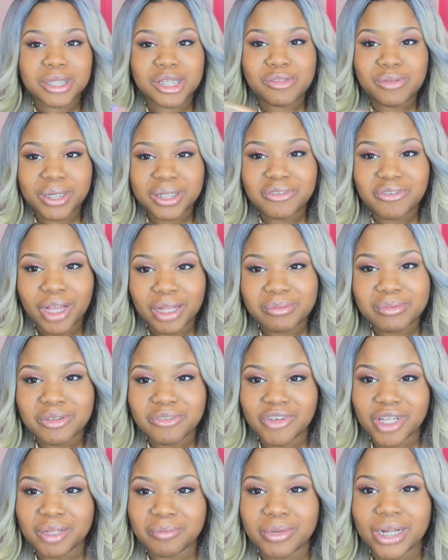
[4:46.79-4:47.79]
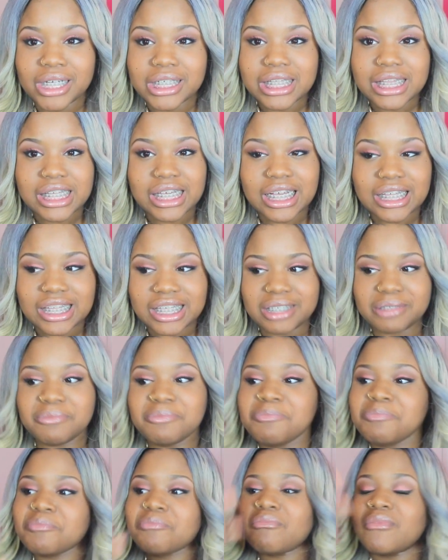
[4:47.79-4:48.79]
20 volume developer. I did T18.
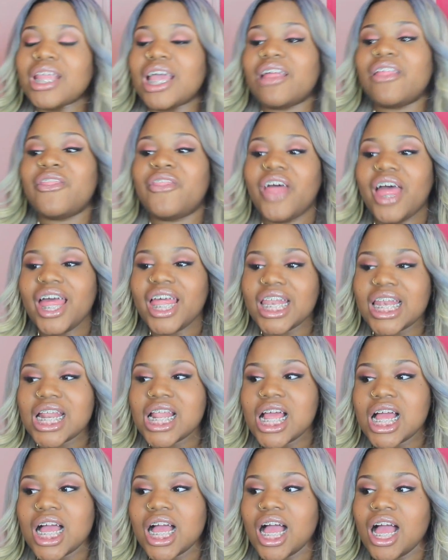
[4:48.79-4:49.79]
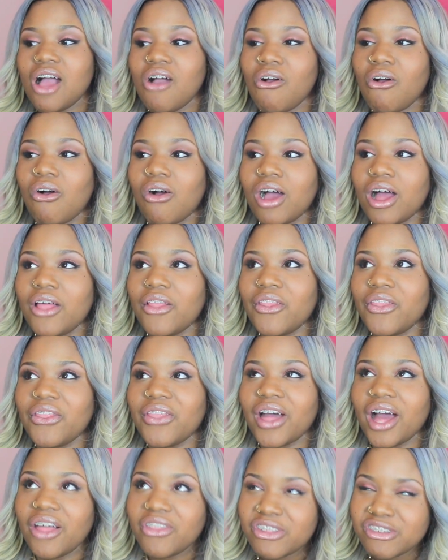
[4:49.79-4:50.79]
Then on
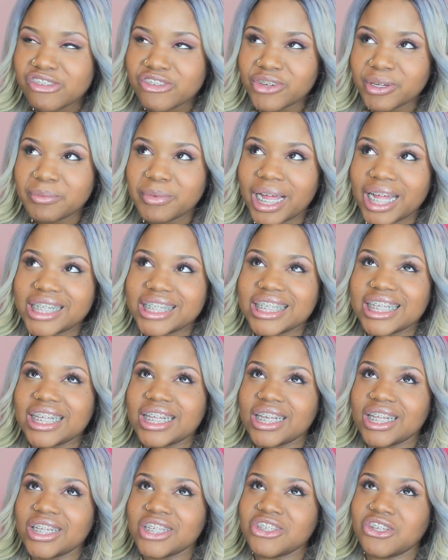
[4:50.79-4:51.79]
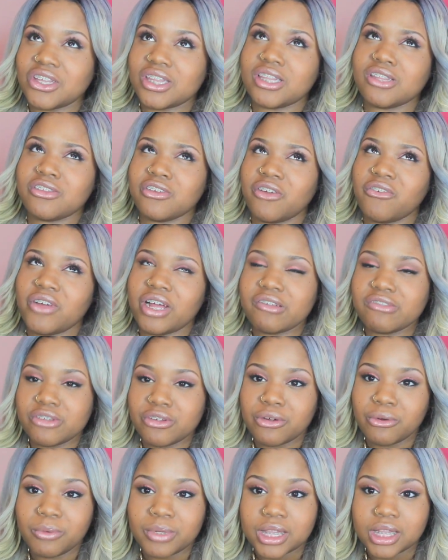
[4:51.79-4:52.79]
the other strip I did just the
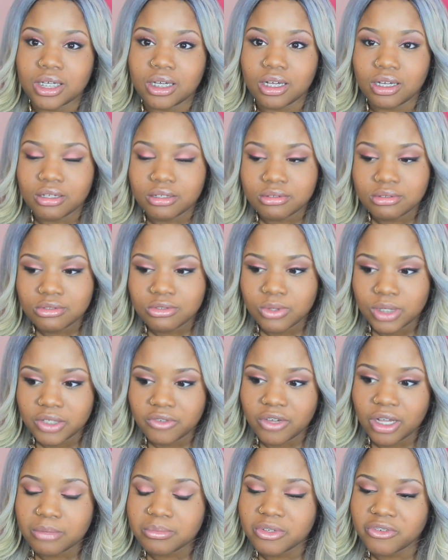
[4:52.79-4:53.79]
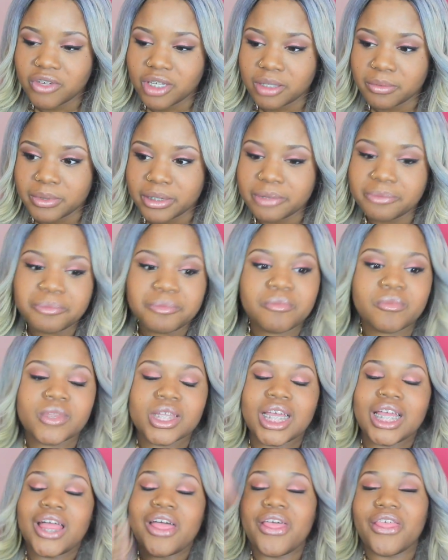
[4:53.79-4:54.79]
050 with the 20 volume developer.
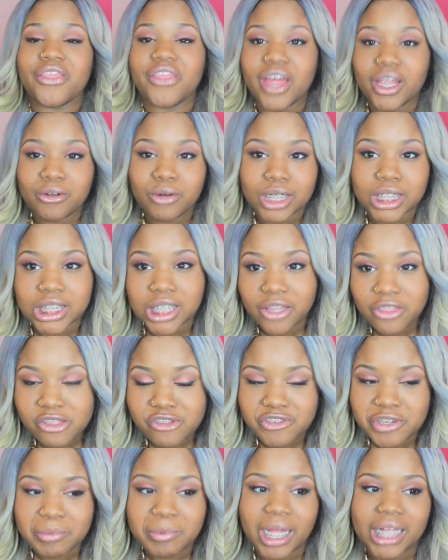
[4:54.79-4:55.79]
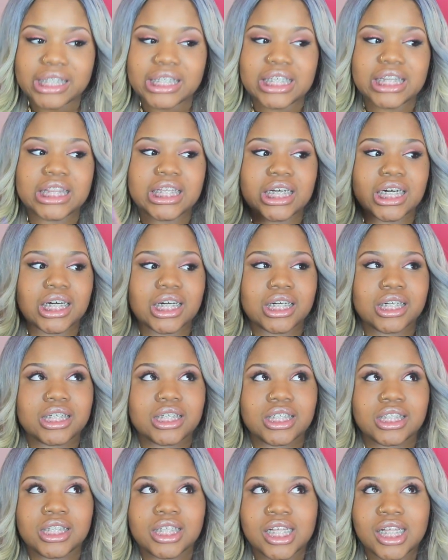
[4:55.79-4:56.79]
Then on another strip I did the
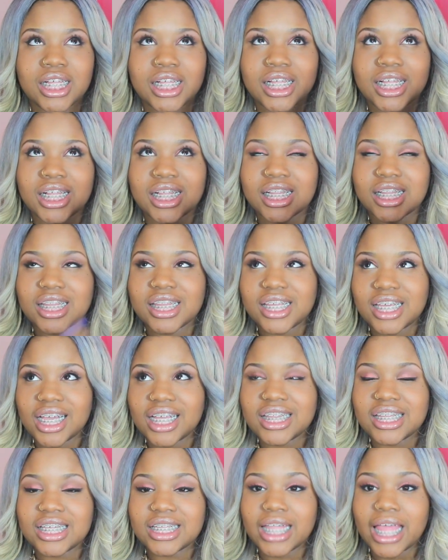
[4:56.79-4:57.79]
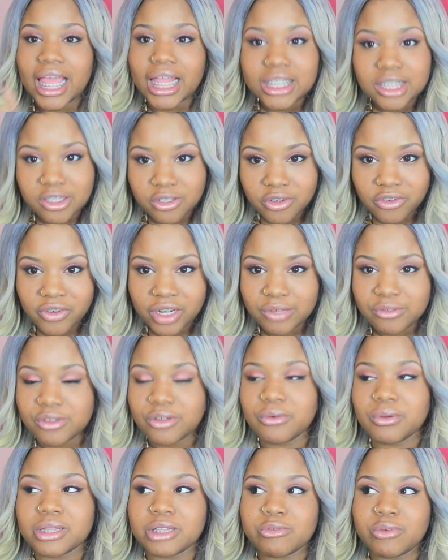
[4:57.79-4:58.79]
T18 and the
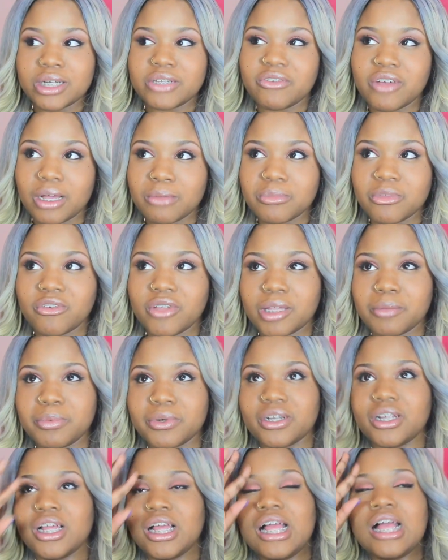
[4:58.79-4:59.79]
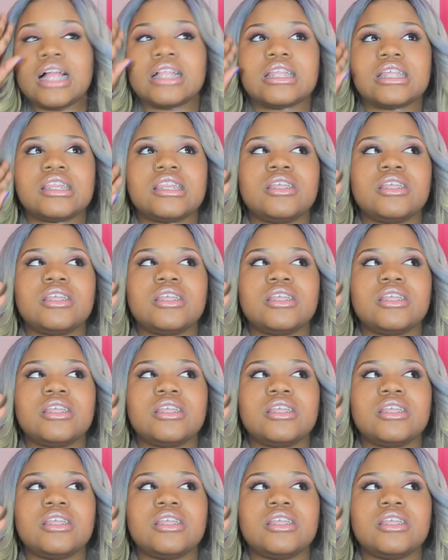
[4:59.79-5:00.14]
050 with the 20 volume developer to